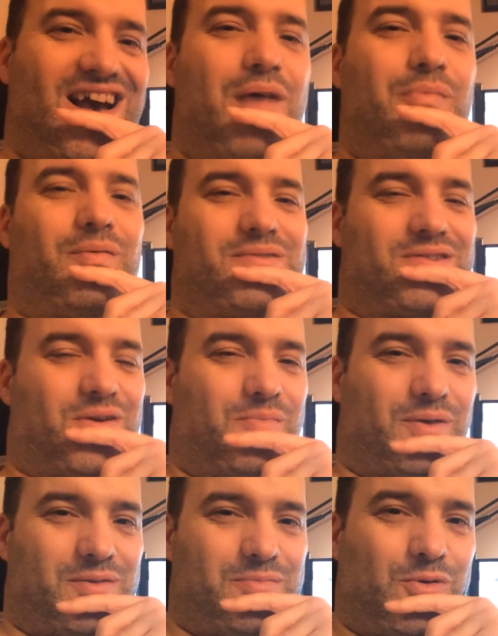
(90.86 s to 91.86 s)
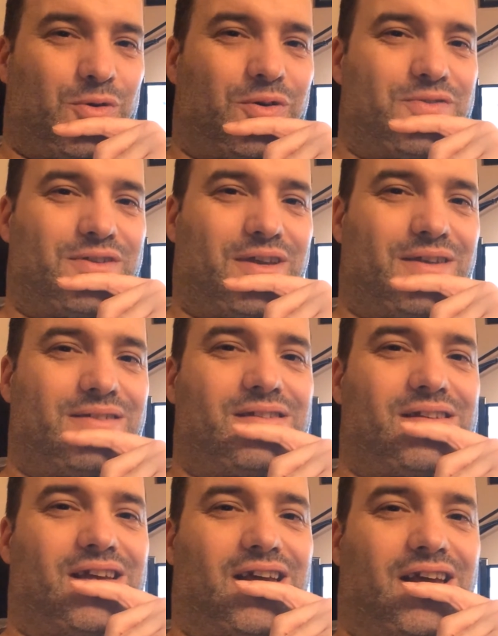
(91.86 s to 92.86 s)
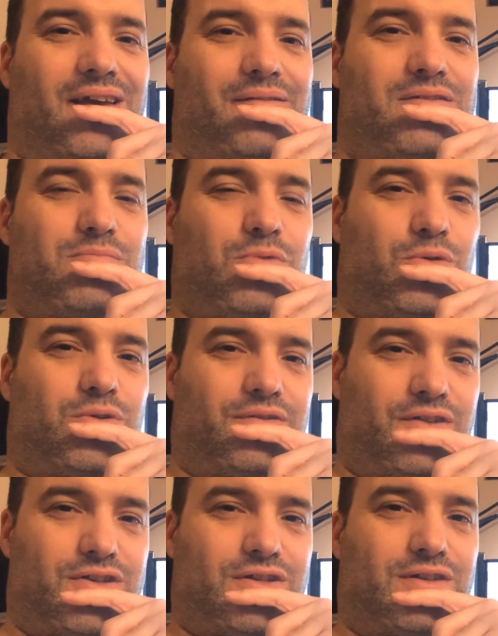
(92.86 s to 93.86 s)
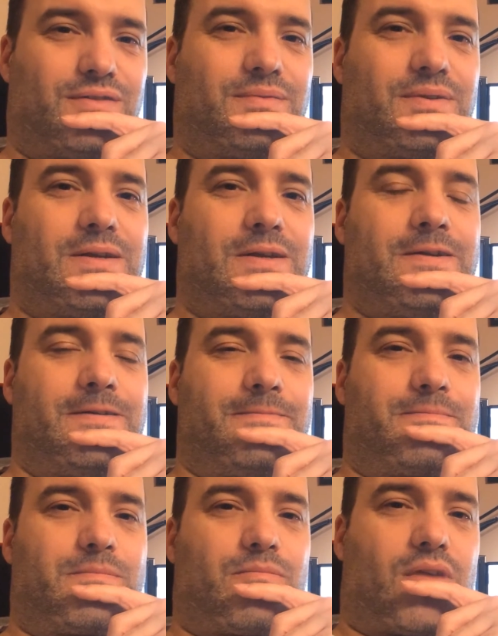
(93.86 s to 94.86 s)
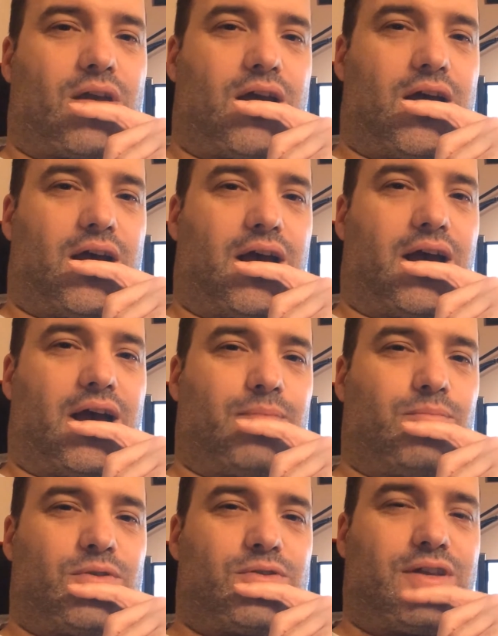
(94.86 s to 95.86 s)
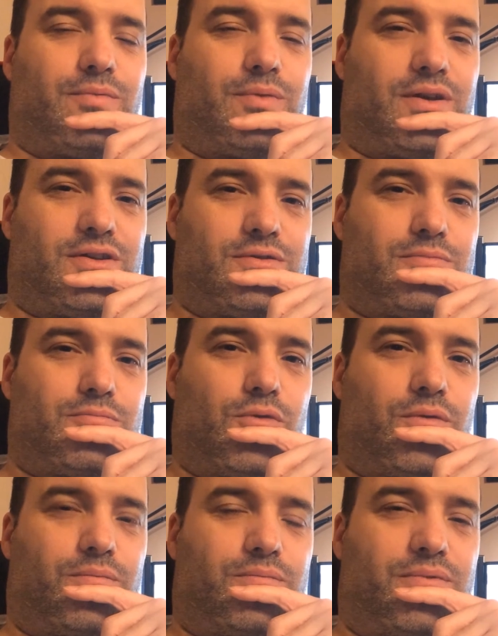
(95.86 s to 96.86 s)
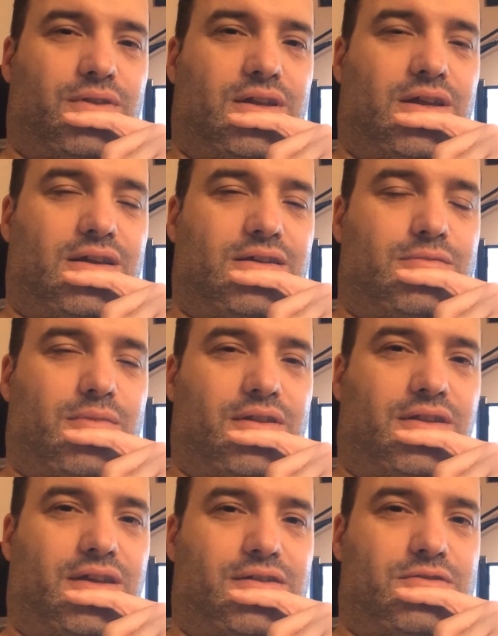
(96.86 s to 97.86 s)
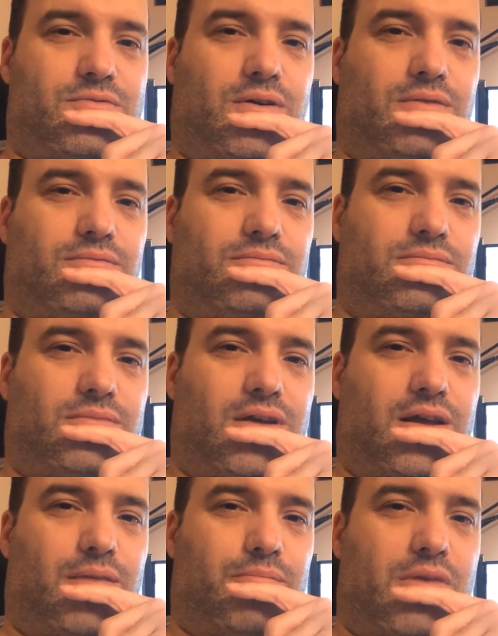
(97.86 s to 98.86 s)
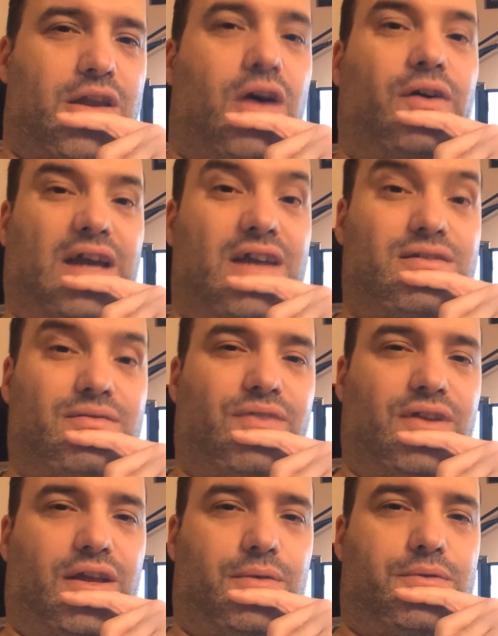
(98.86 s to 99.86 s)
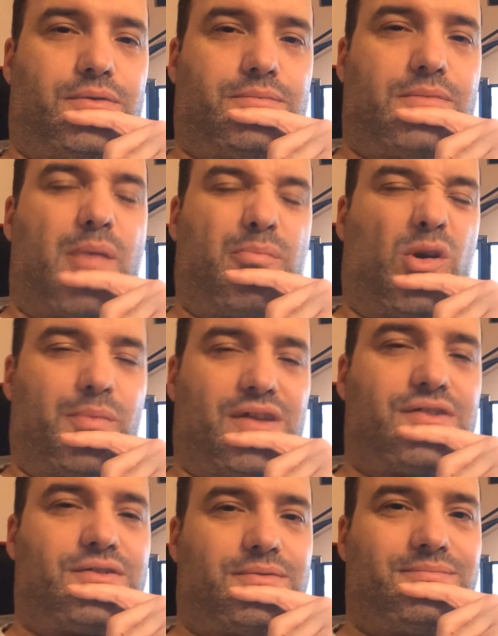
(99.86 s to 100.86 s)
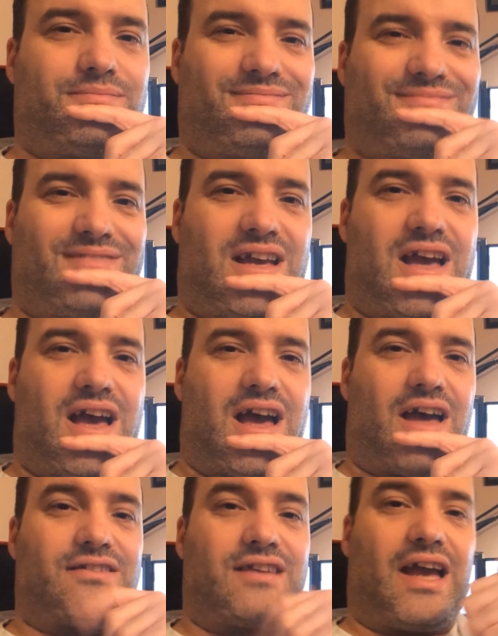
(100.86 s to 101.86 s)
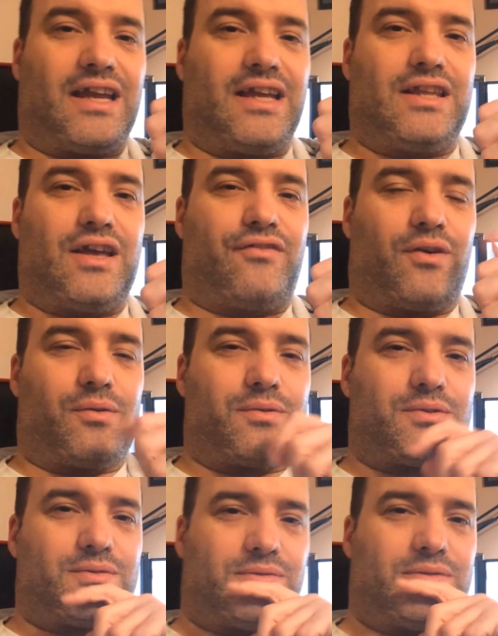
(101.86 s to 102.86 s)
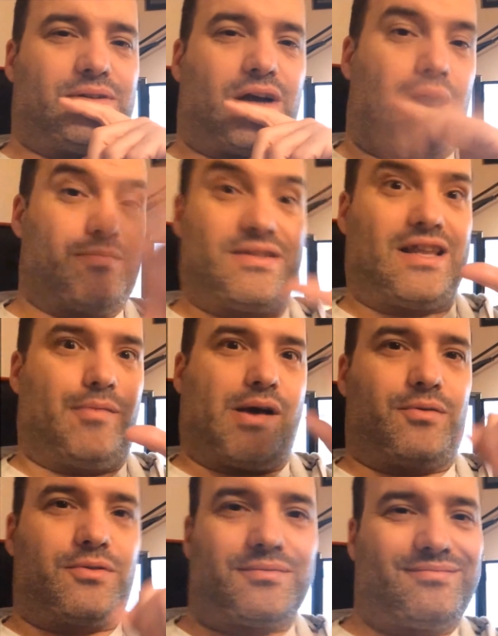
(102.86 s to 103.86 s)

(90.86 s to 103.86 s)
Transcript: I promise I'll bring you more content. Uh, it's more Division. Um, we'll see if we can do some more. Some other things as well, um, and I'll get you some videos, I promise. Uh, so hang in there, folks. I'm still about.